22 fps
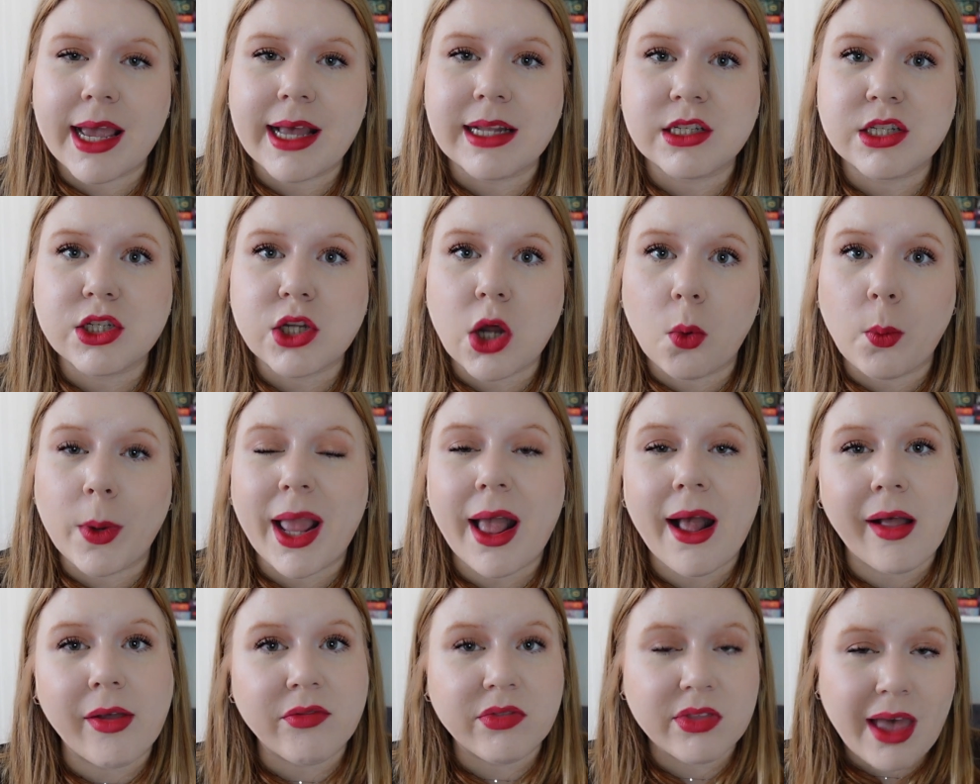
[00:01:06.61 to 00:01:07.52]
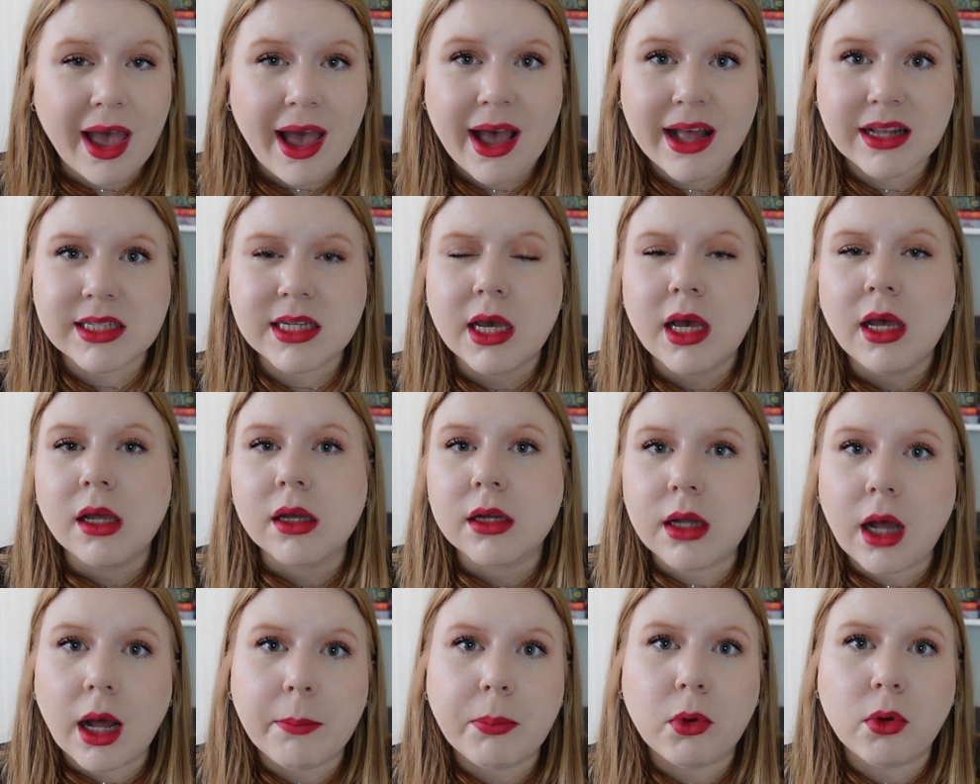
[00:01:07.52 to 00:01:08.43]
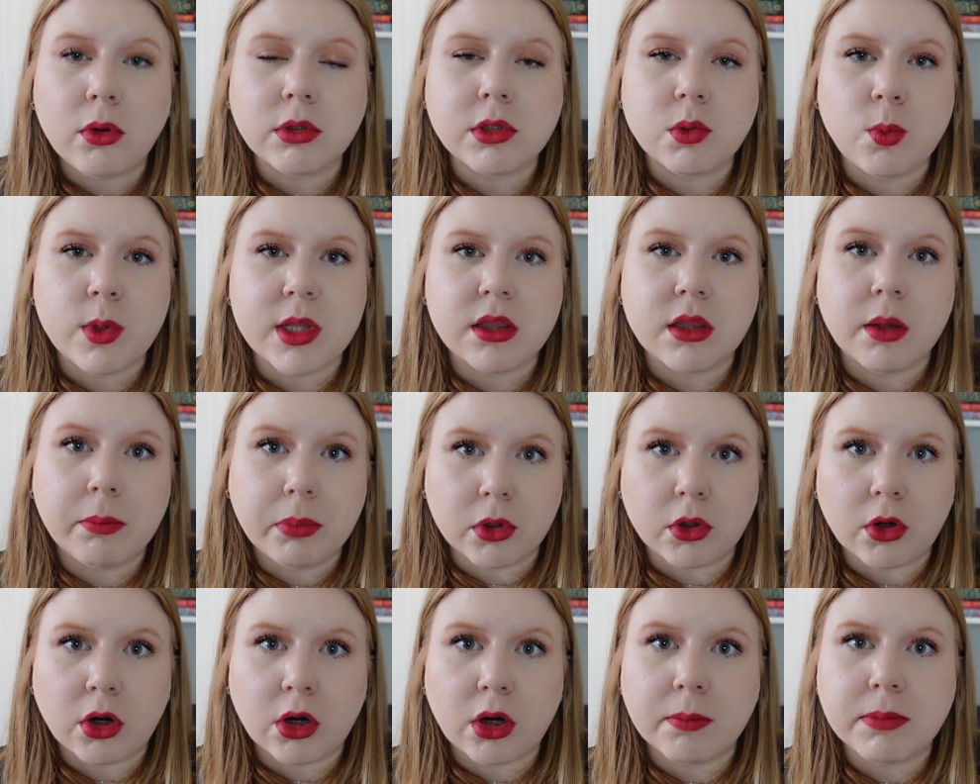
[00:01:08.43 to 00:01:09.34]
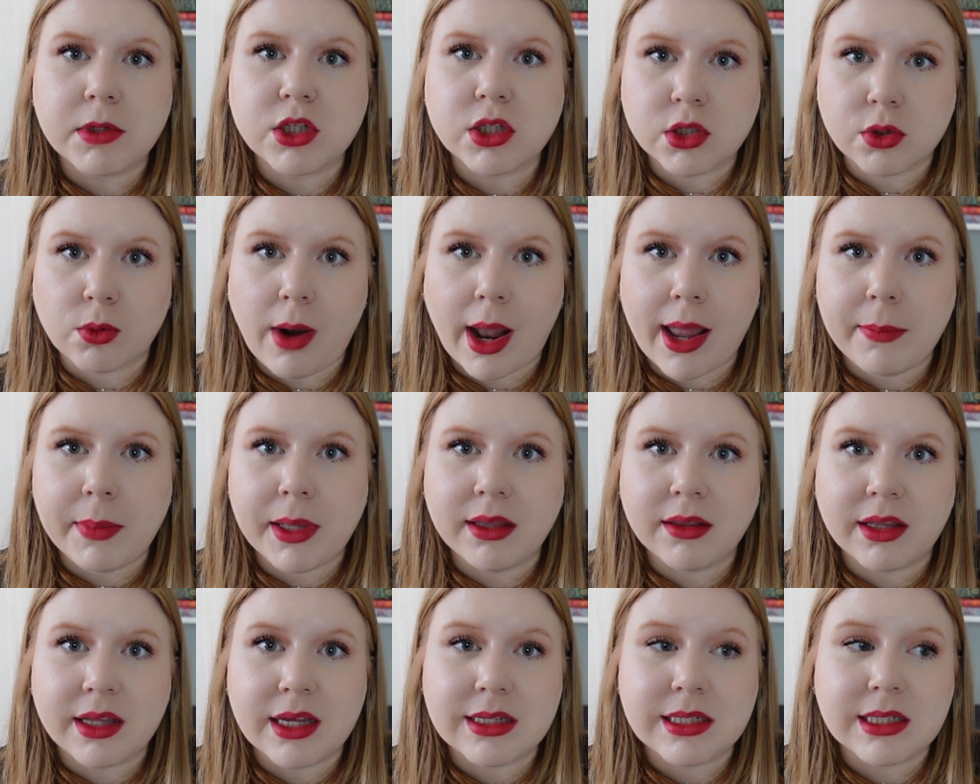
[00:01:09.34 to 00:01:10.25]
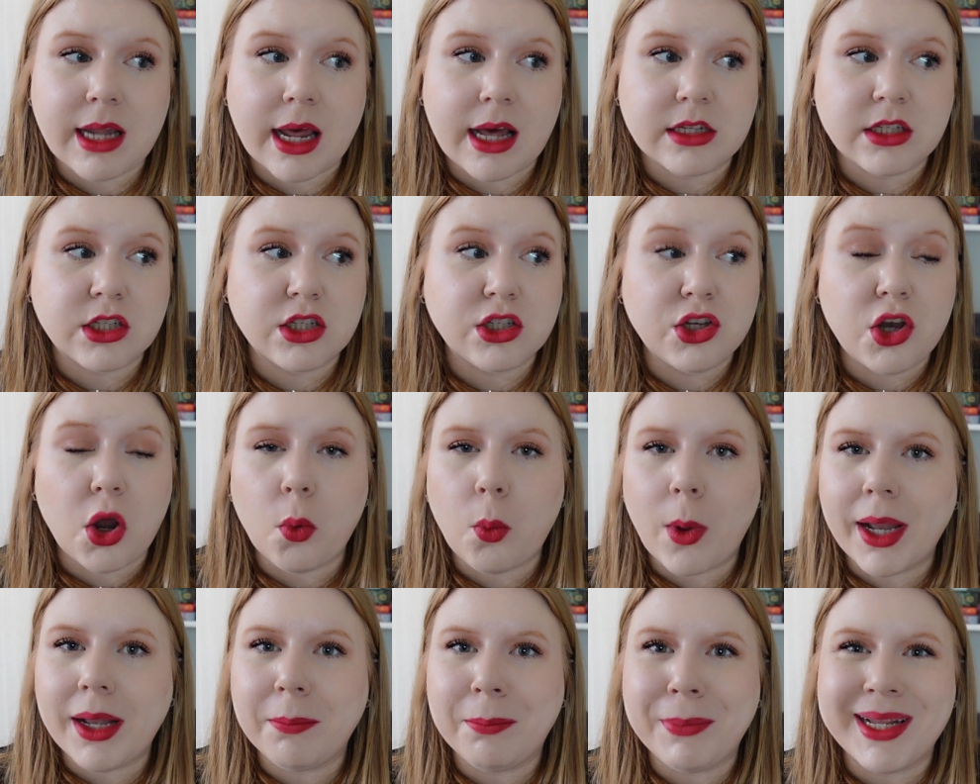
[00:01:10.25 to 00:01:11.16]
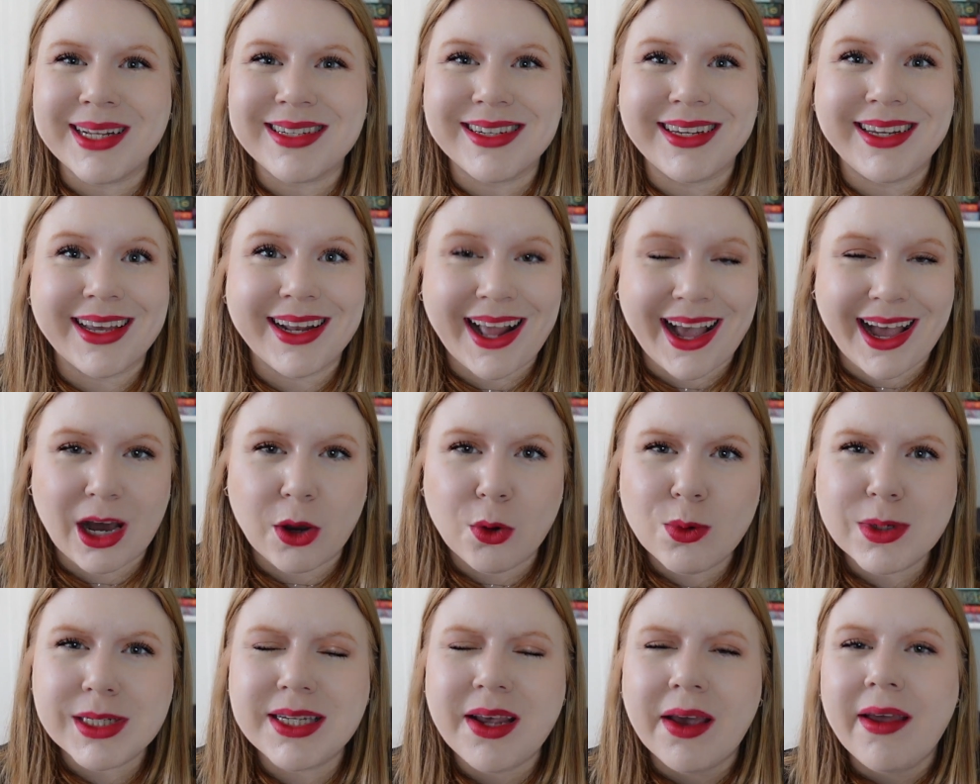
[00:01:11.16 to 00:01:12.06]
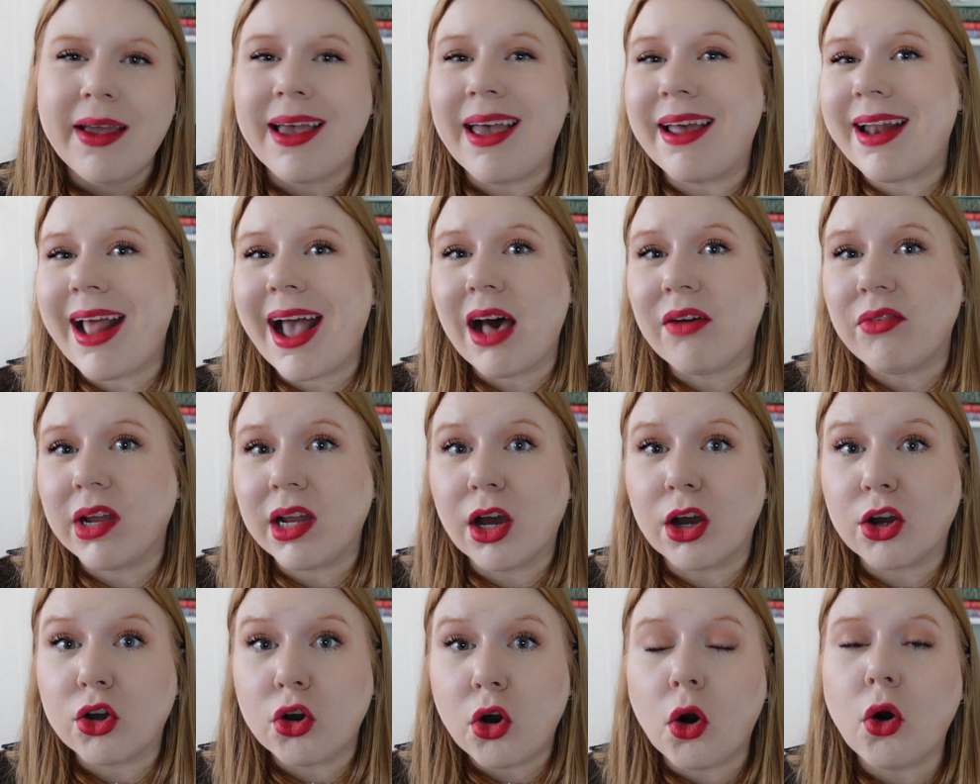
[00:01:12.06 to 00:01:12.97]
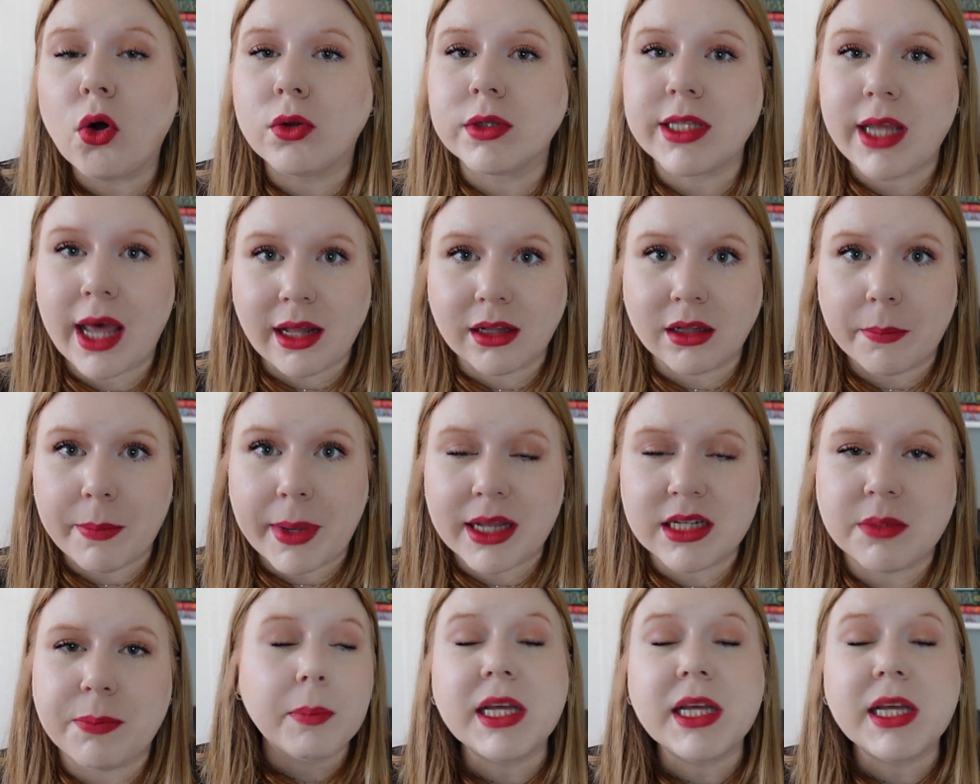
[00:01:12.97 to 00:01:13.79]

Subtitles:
And so we have that coupled with the blurb describing this as Snow White meets Get Out and having a cult element,